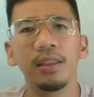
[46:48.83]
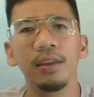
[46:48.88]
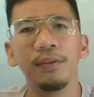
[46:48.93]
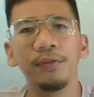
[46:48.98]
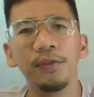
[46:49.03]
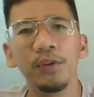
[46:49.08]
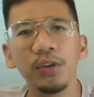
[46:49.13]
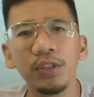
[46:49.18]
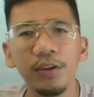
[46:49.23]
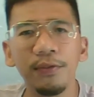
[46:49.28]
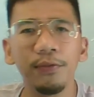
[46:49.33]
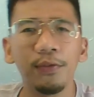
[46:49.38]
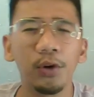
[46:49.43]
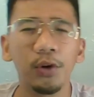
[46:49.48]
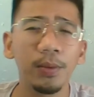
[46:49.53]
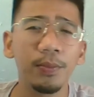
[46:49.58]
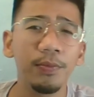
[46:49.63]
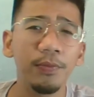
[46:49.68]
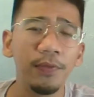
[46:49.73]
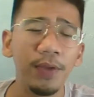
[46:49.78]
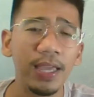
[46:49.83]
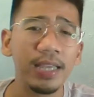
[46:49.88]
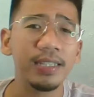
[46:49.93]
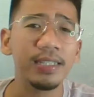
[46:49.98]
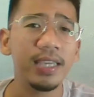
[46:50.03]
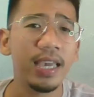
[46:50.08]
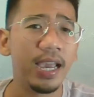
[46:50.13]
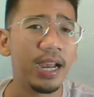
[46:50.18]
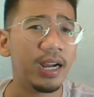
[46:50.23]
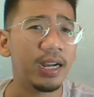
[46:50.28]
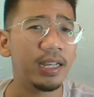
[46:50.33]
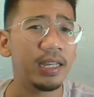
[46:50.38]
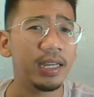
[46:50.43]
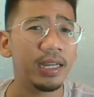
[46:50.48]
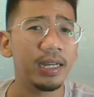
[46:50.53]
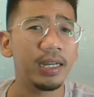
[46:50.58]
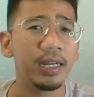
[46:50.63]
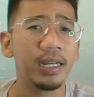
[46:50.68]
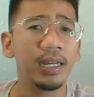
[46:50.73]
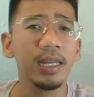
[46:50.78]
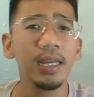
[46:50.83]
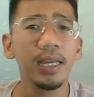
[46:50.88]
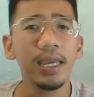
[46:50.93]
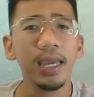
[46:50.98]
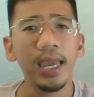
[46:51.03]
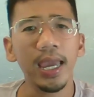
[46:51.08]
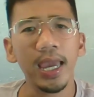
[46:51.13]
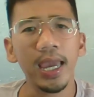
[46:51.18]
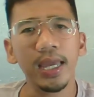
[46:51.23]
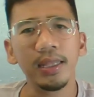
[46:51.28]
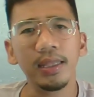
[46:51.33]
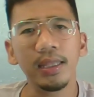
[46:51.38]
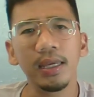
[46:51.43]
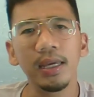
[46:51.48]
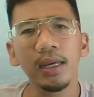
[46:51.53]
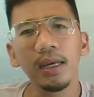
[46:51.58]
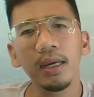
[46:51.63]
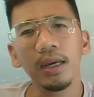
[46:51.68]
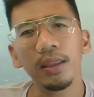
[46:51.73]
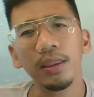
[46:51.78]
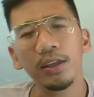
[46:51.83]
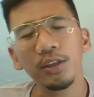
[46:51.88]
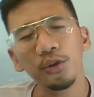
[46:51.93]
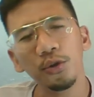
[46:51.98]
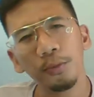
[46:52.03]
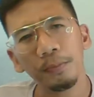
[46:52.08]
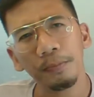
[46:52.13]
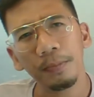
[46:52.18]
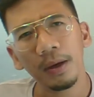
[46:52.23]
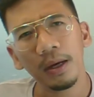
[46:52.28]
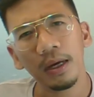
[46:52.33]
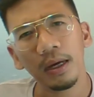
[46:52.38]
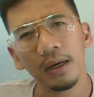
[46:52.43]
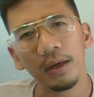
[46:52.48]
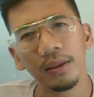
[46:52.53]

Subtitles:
that the fusiform face area and the